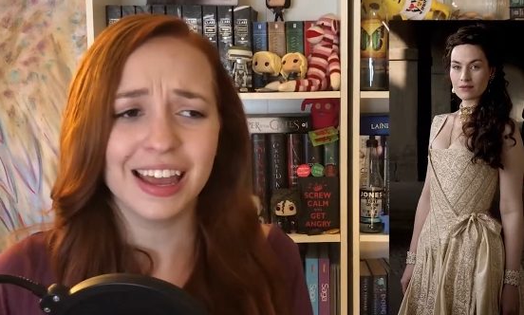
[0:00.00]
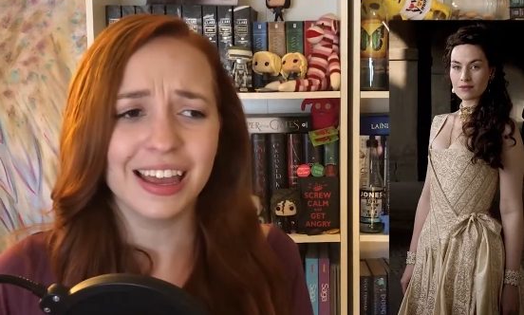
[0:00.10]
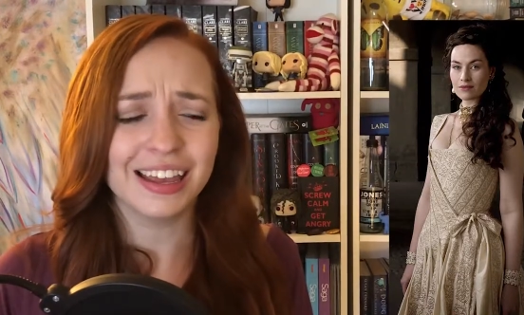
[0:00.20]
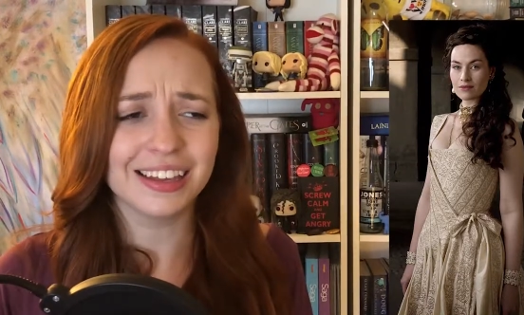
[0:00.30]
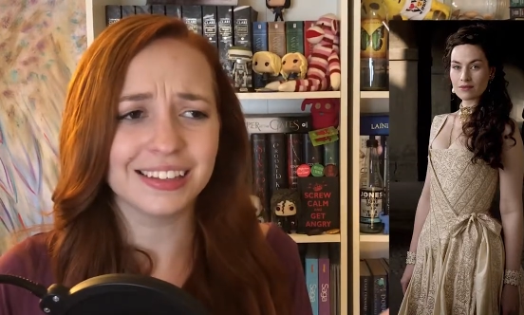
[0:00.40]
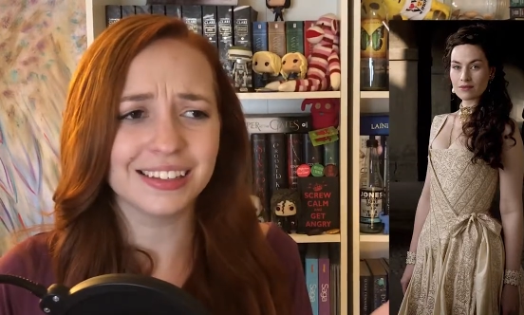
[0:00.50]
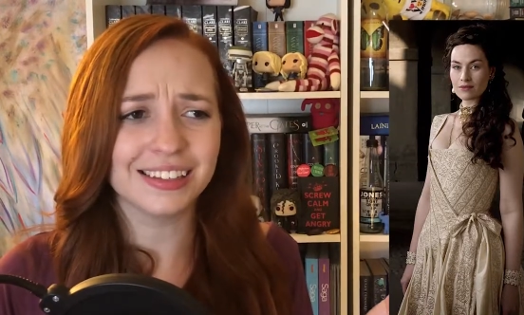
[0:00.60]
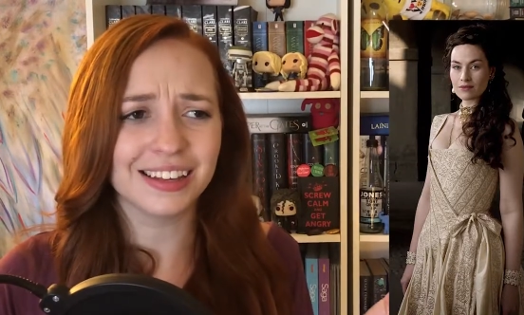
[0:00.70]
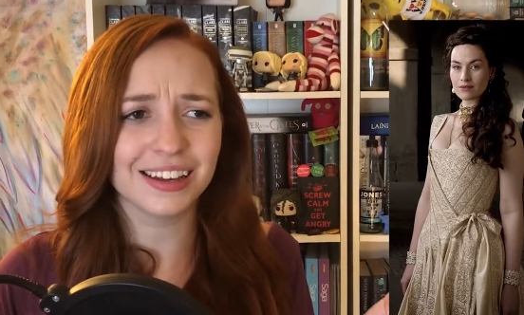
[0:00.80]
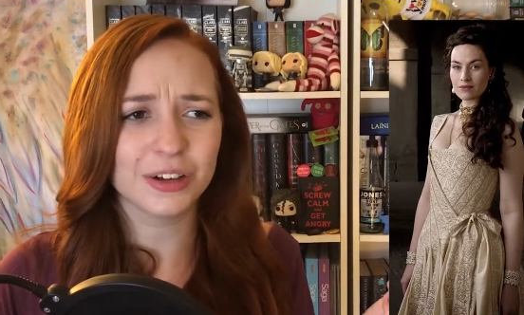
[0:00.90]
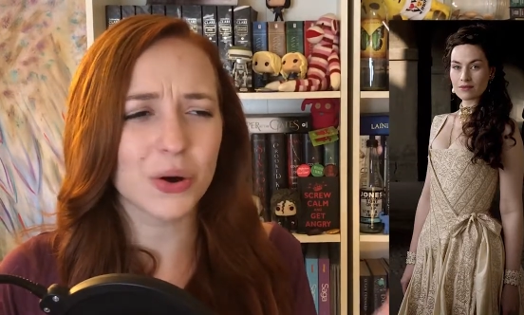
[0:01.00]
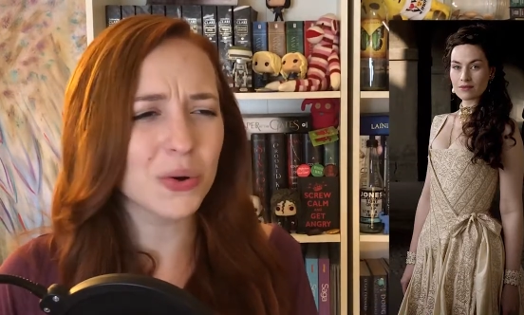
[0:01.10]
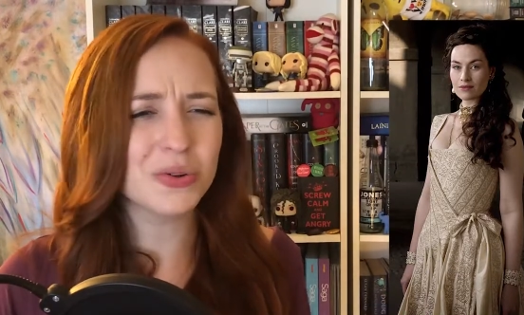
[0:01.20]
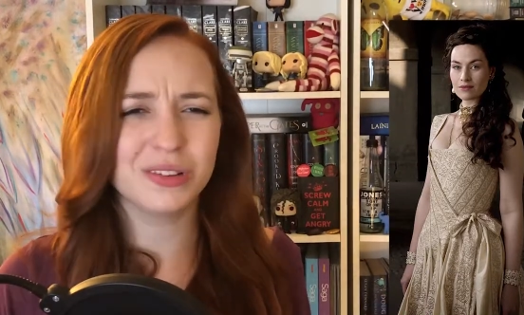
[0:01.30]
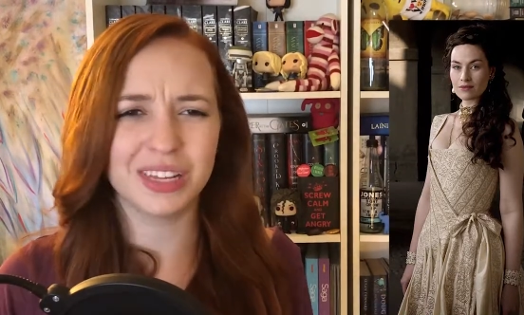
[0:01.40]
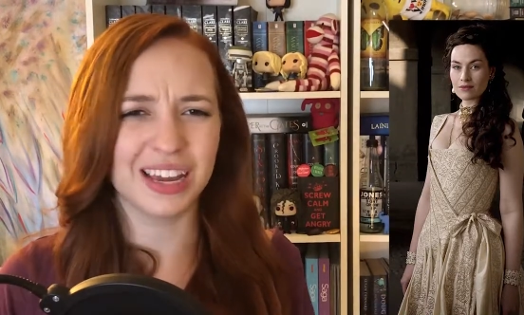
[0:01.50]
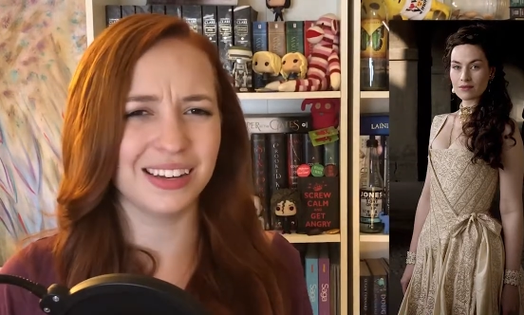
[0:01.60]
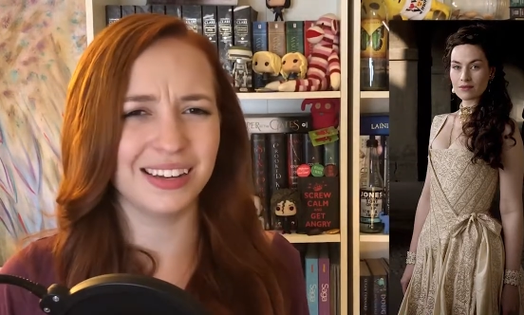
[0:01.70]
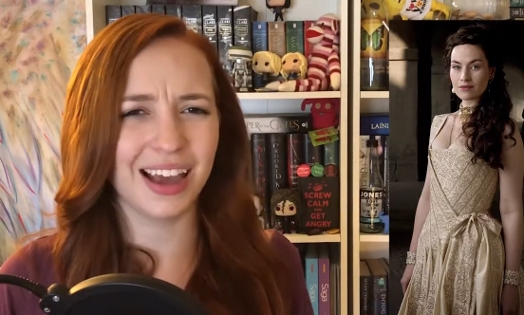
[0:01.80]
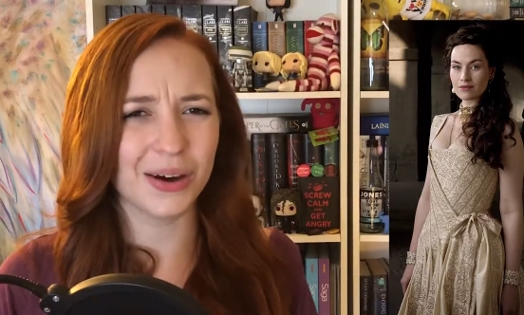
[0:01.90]
Speaker 1: is cold
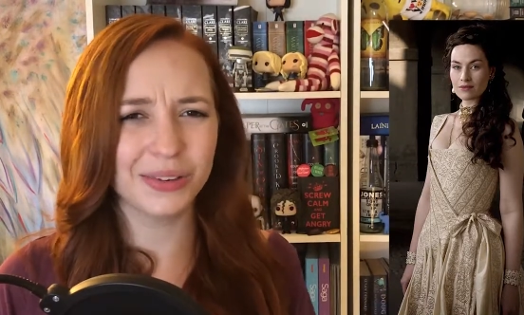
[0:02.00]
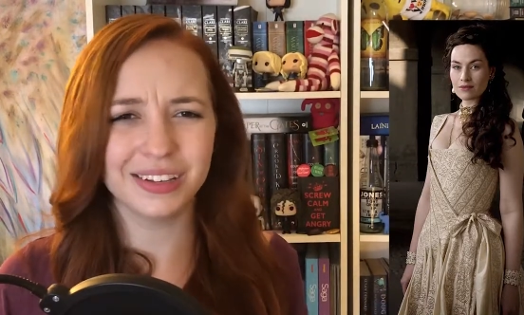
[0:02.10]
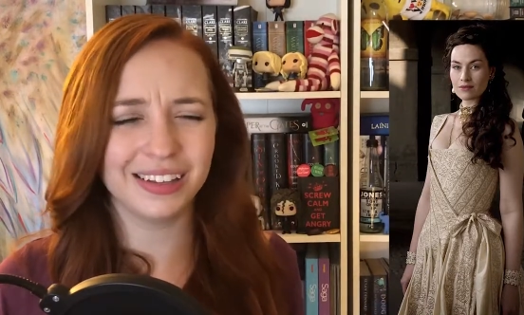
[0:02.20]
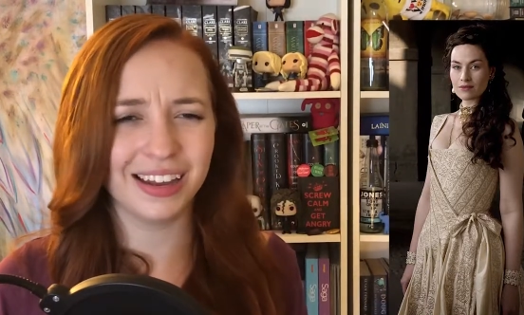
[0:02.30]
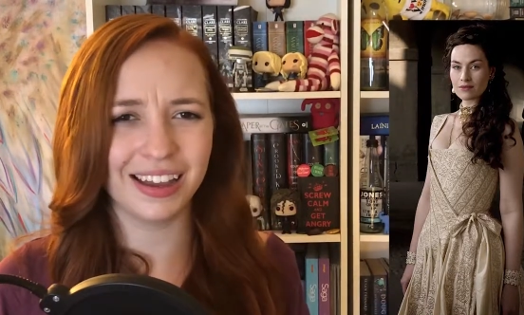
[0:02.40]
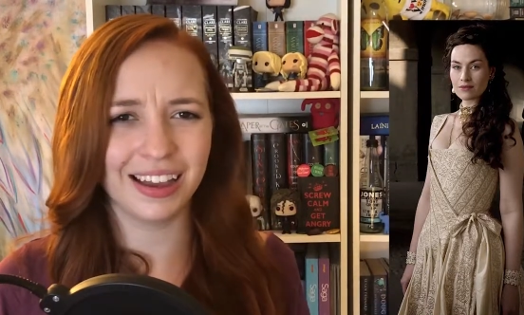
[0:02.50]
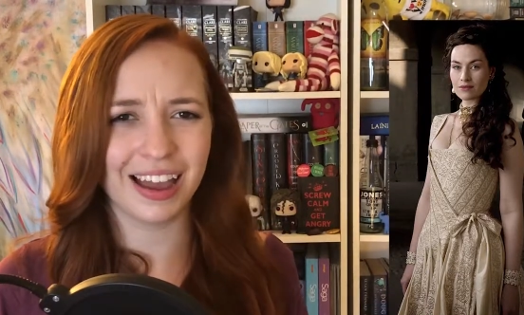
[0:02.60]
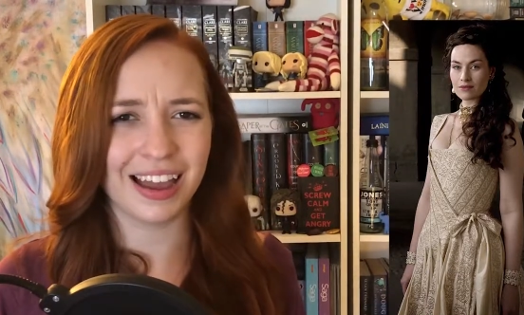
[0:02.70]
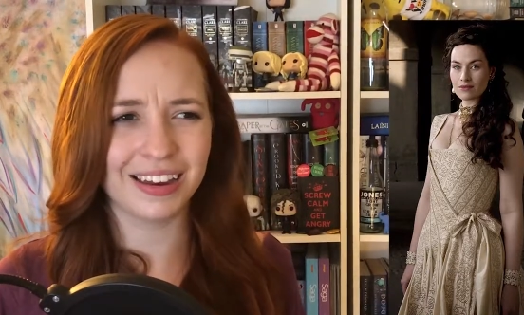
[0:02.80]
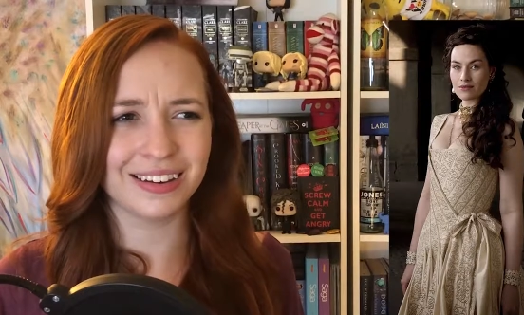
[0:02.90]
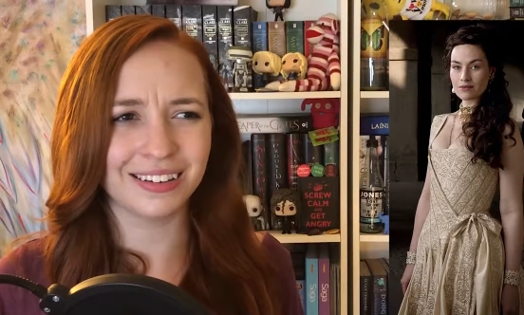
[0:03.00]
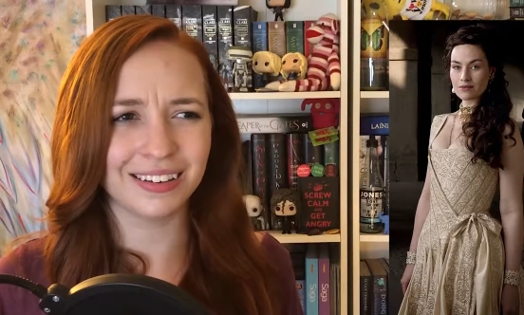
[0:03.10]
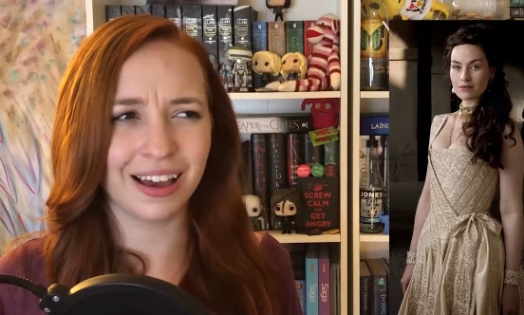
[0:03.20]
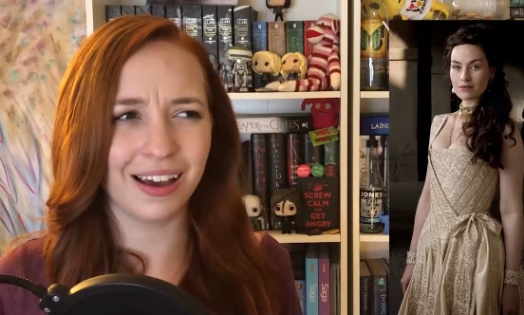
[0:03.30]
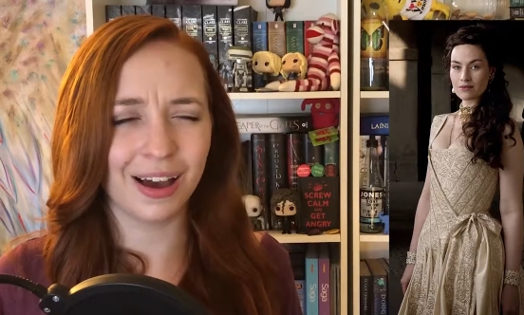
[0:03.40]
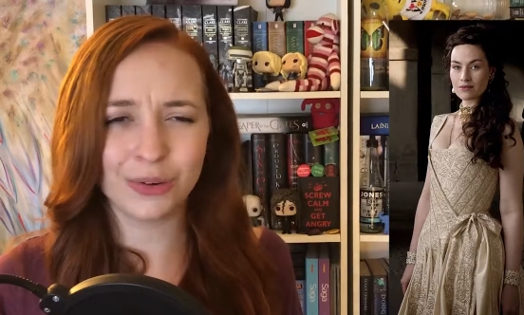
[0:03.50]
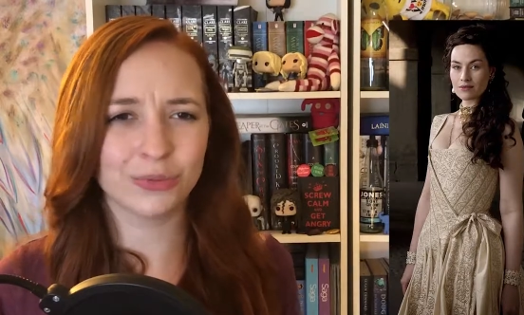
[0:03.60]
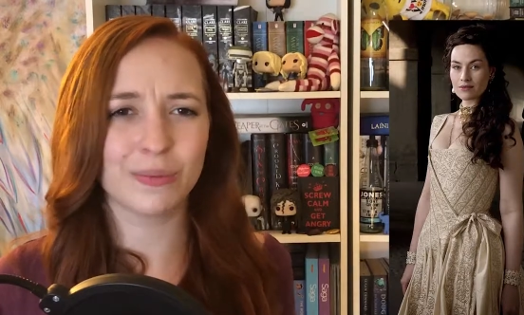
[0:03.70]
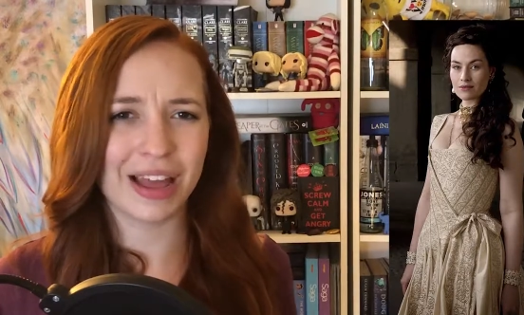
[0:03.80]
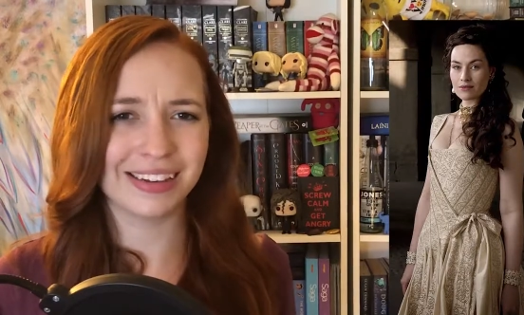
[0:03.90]
and calculating and
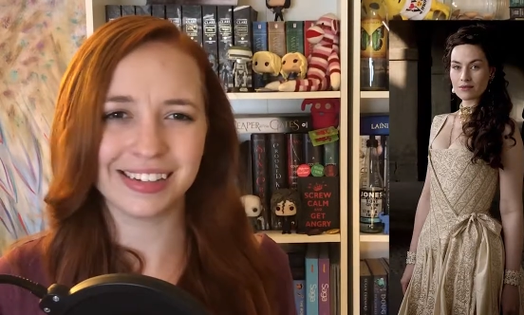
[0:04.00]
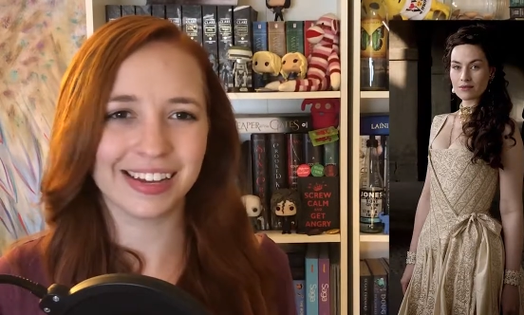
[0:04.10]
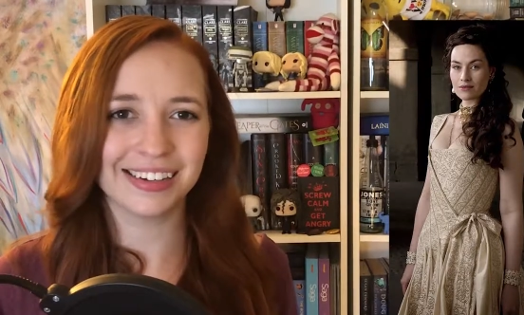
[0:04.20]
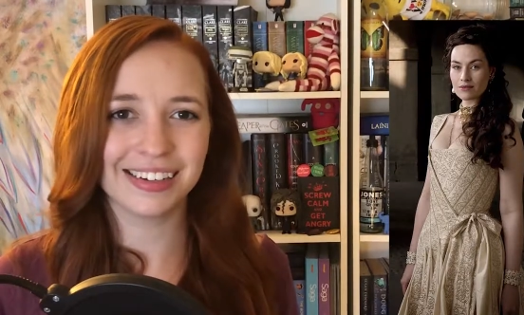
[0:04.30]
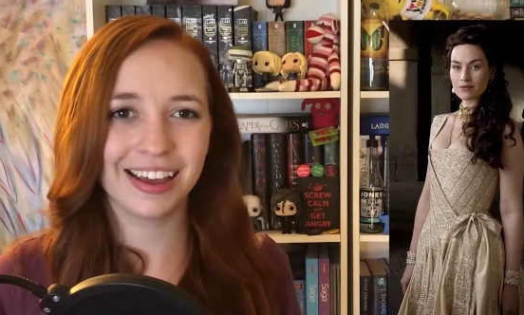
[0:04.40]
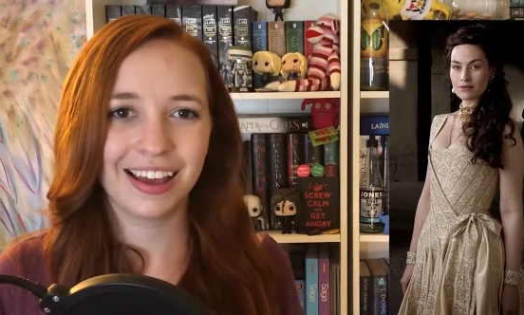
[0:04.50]
unrepentant,